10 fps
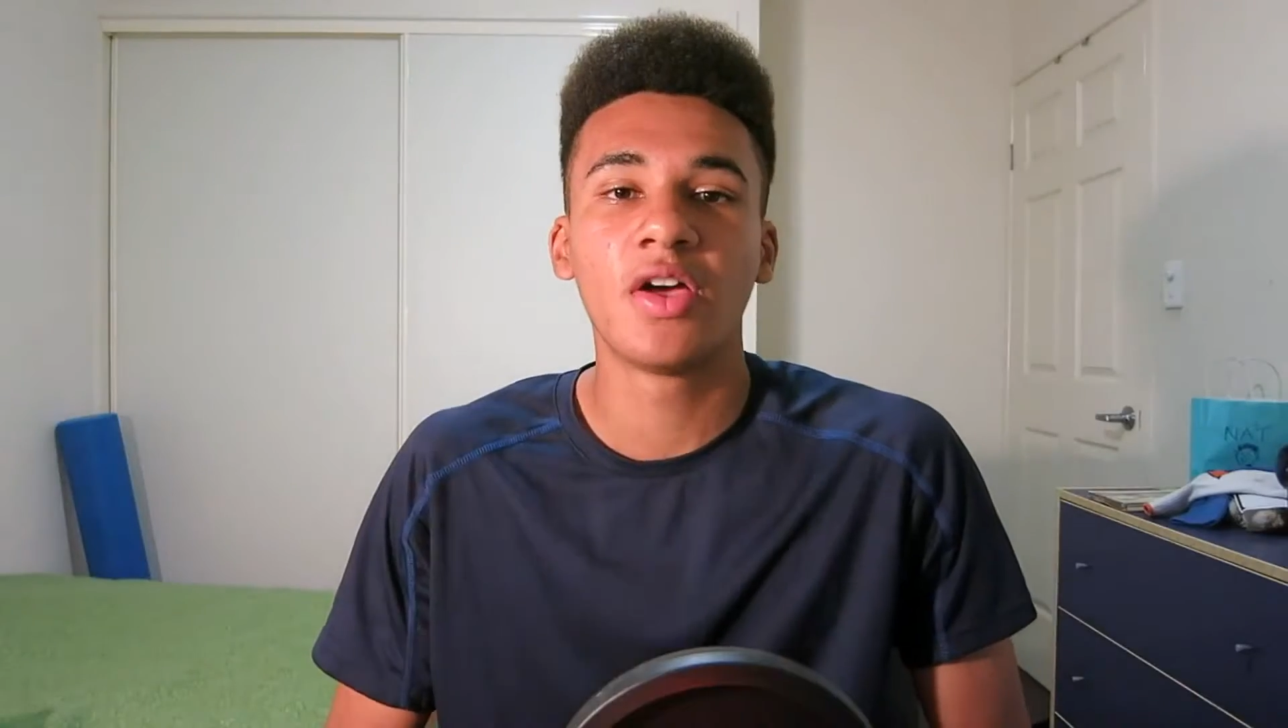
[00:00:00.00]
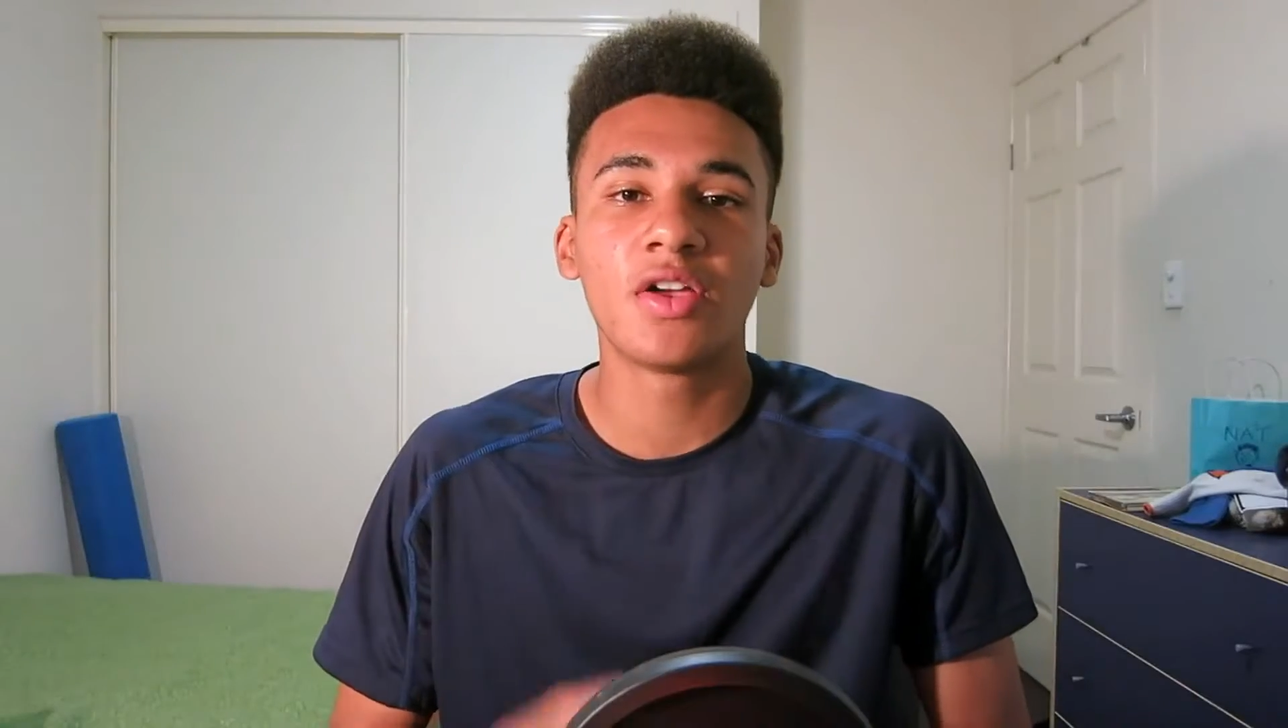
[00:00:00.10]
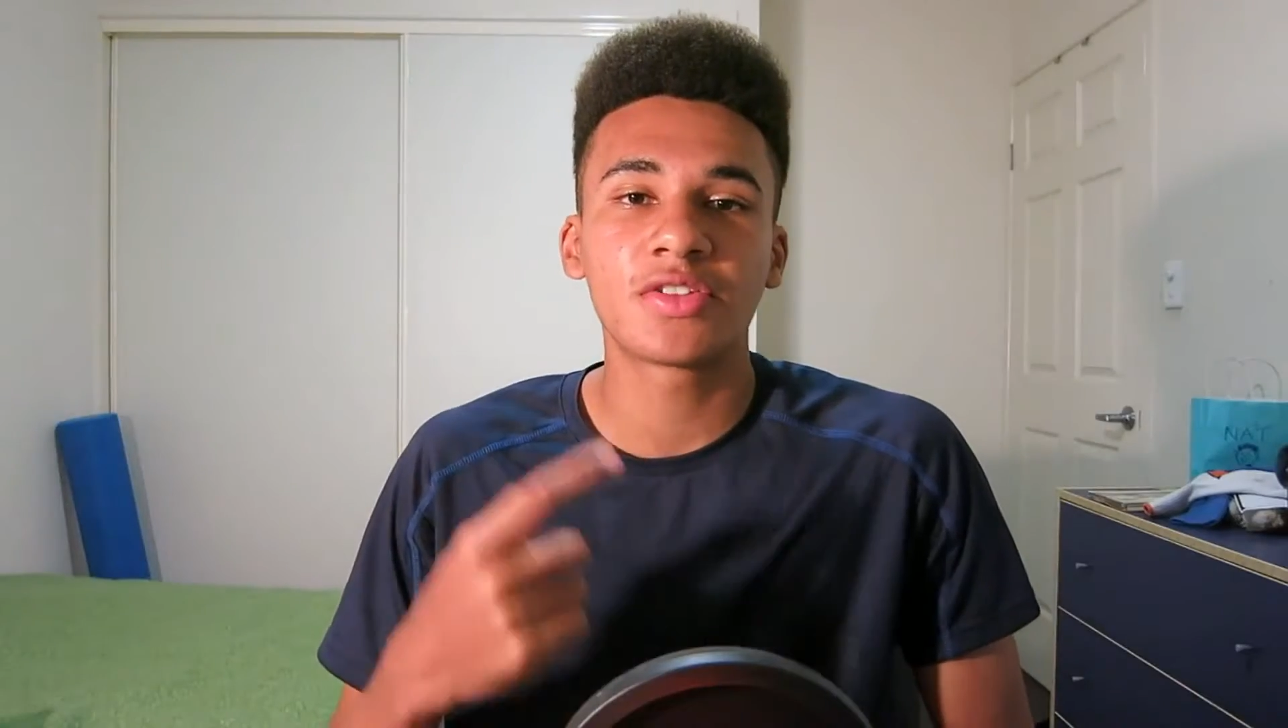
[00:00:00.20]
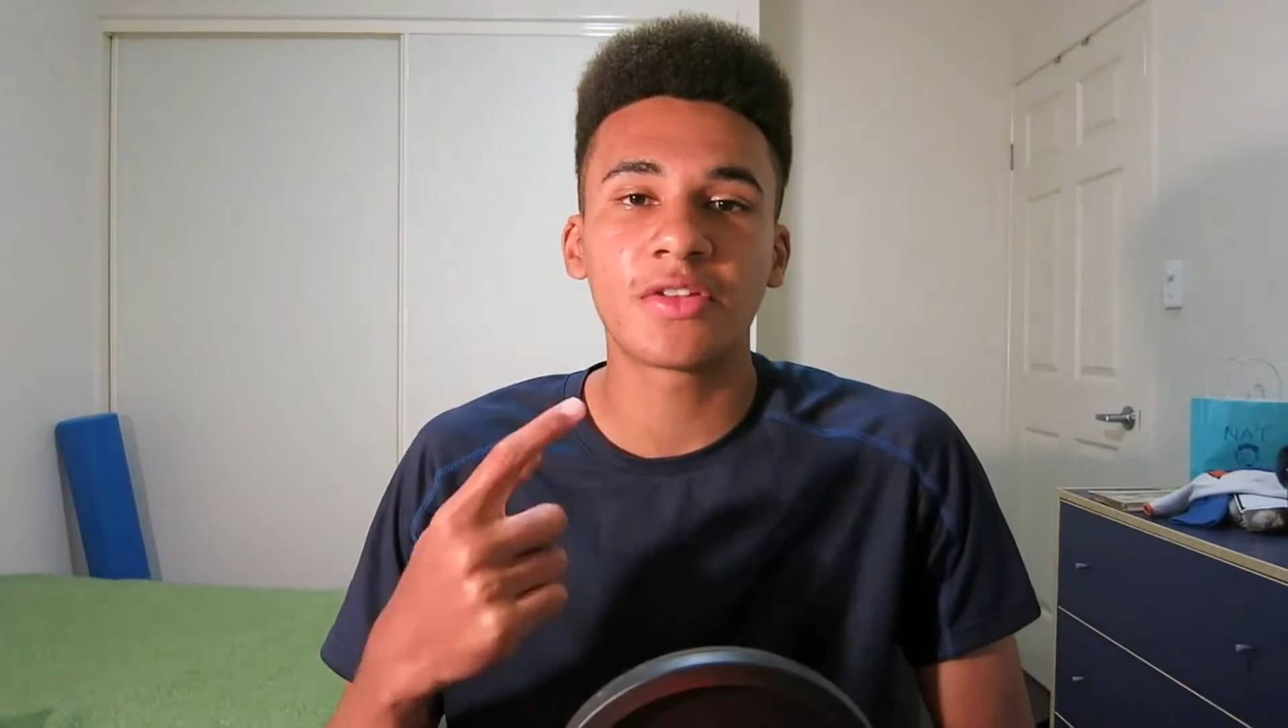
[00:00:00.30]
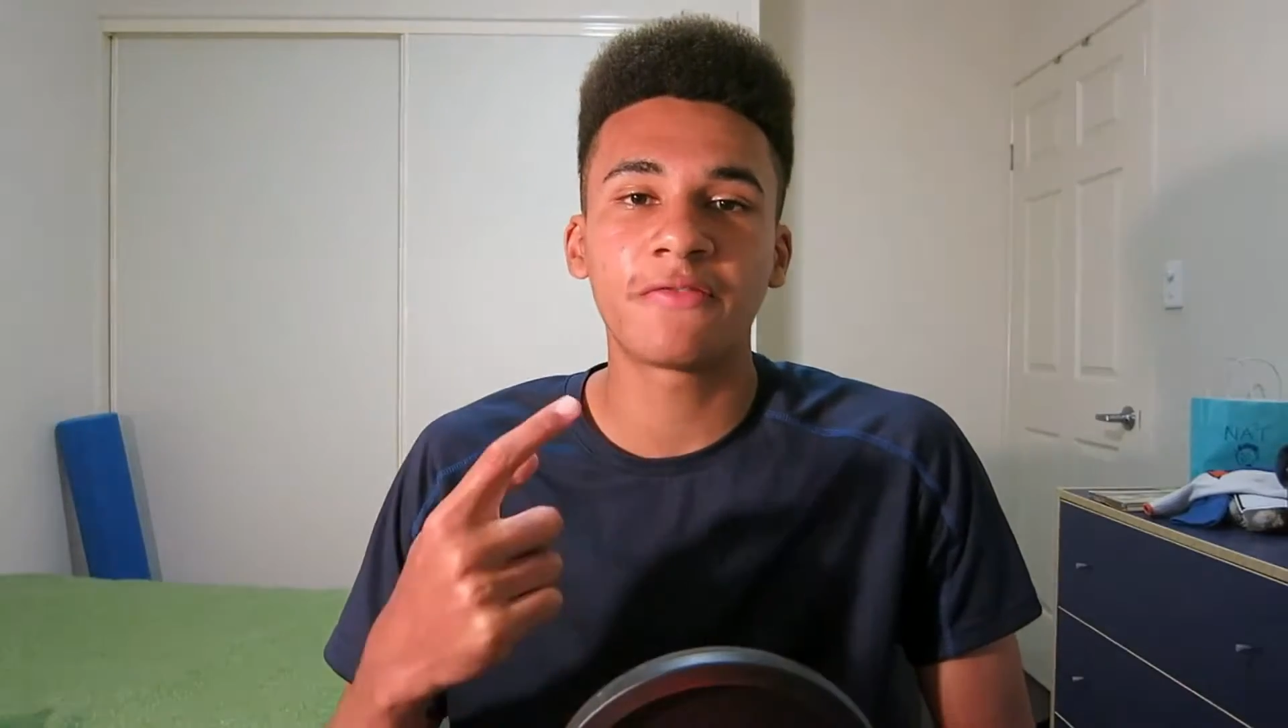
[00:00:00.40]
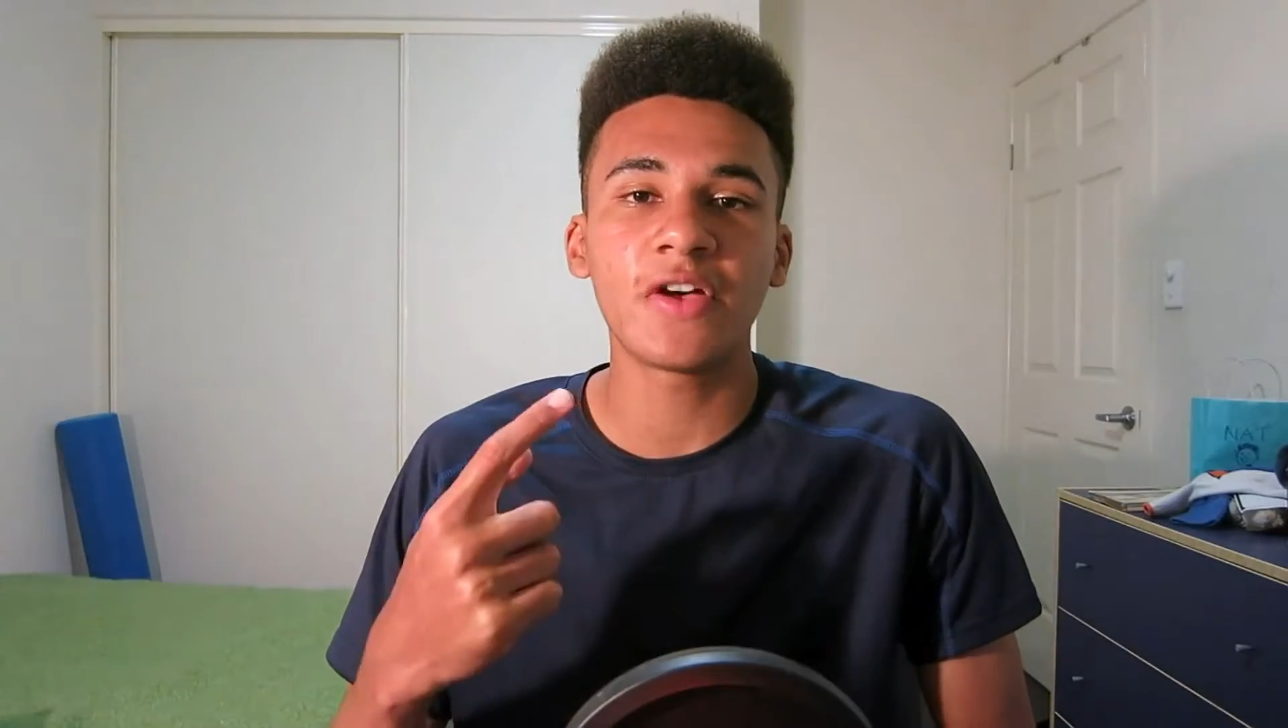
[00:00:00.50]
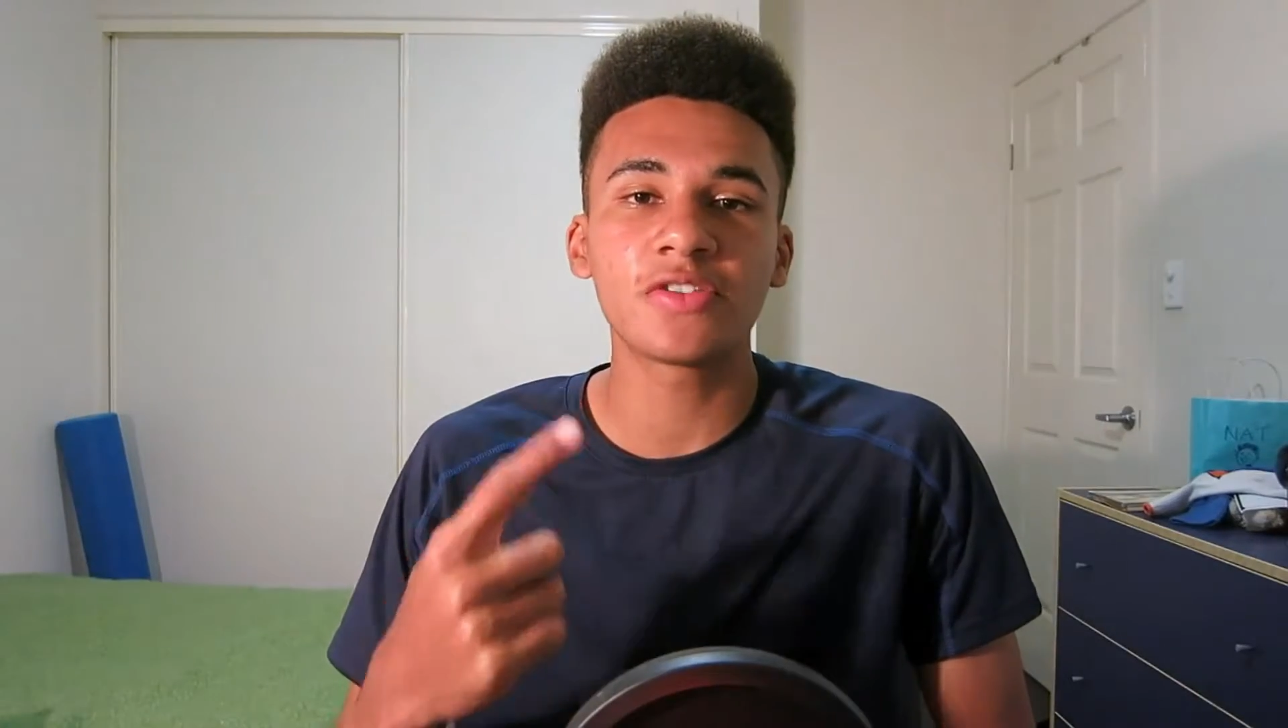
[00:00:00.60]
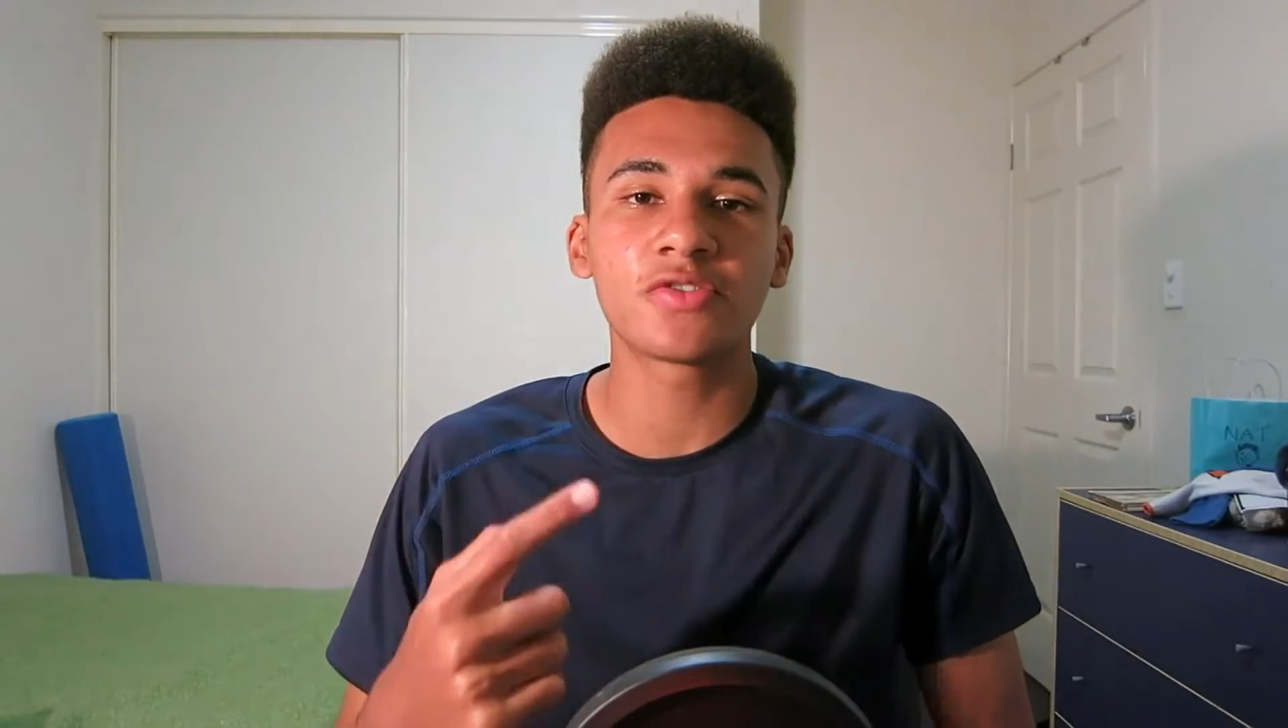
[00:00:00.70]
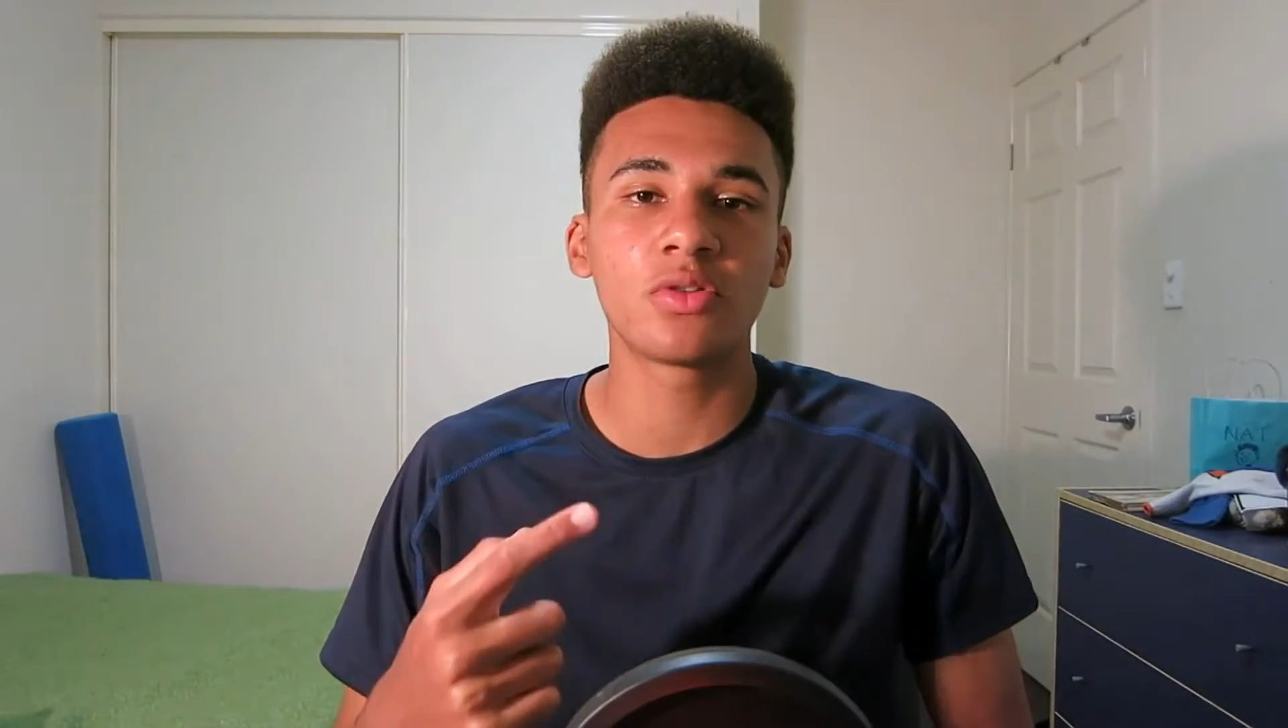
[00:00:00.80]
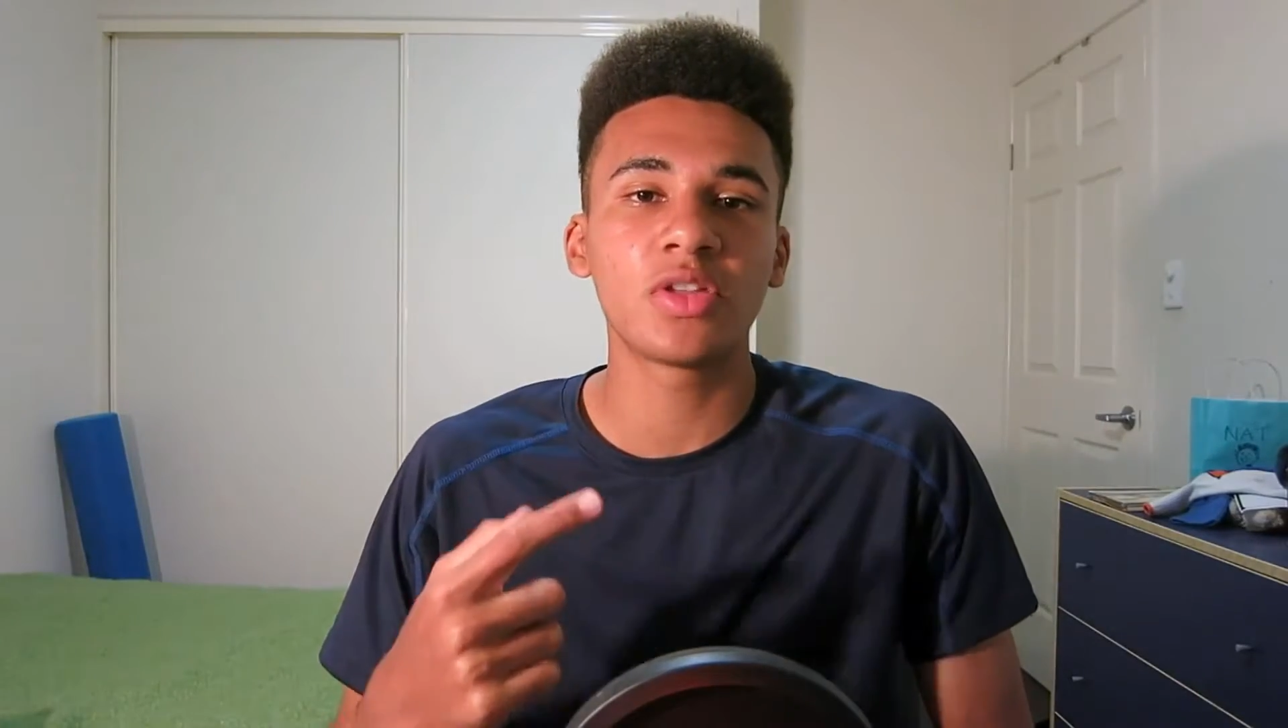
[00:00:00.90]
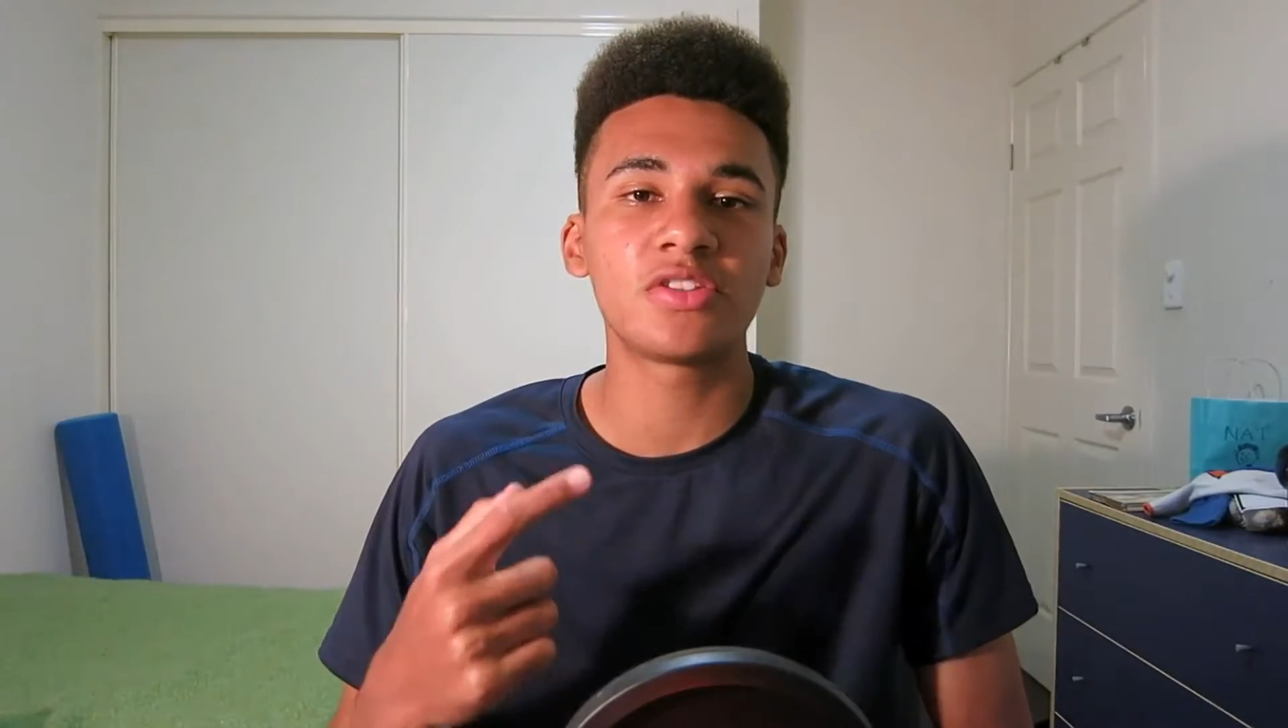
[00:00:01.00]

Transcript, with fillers: So the first rule is